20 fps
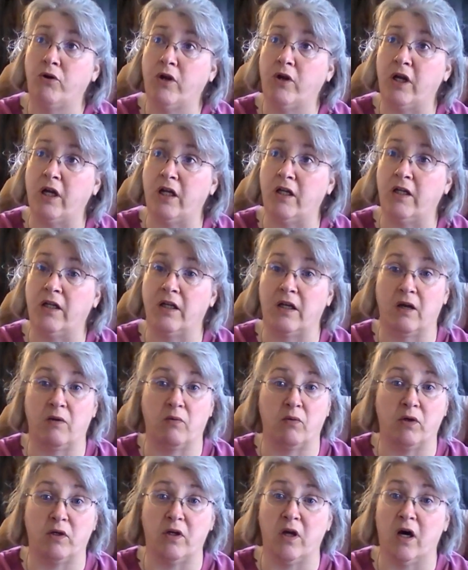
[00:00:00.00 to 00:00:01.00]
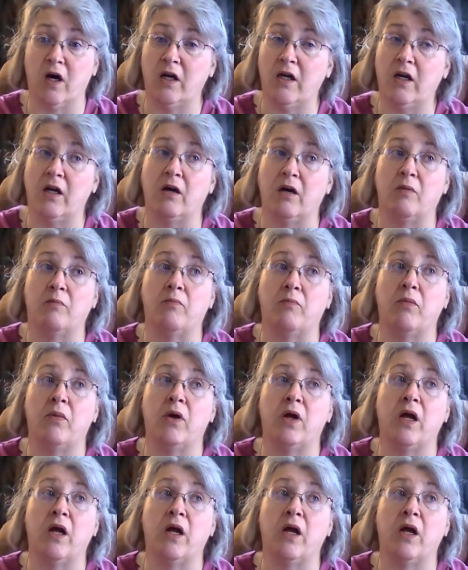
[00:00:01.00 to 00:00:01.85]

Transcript: teeth, and I was not numb.